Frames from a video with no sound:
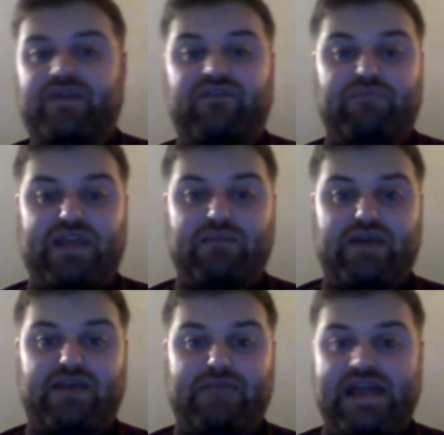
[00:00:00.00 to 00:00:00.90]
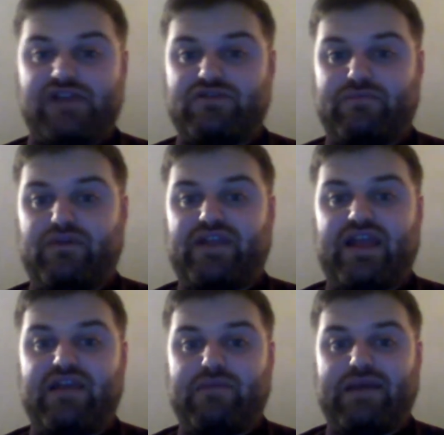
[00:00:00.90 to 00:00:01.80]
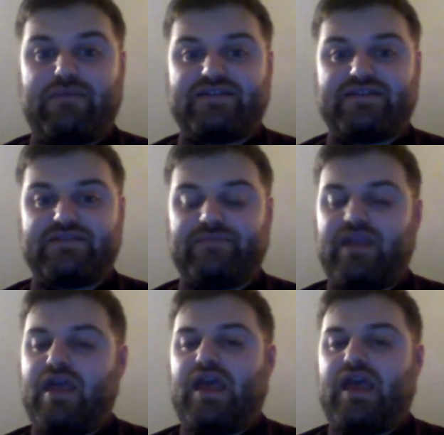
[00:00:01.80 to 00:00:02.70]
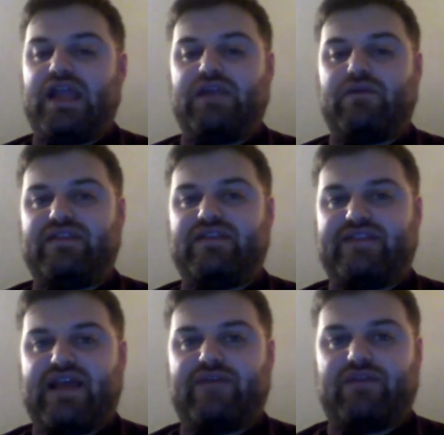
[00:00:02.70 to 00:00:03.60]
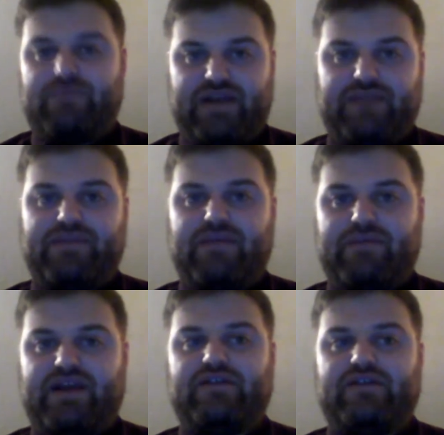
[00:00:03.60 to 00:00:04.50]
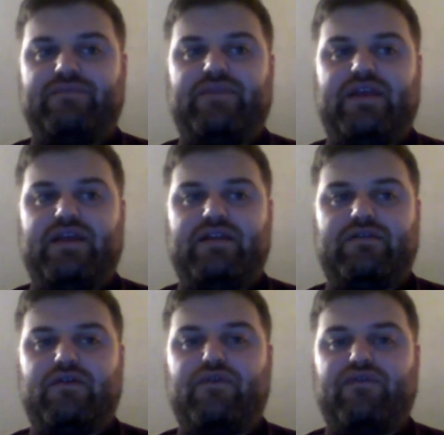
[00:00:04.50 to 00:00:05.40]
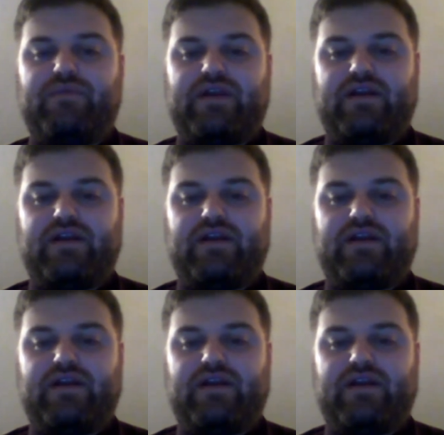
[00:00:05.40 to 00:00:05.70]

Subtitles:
If me and my manager both got hit by a bus, any one of the staff could pick up that binder and go from there.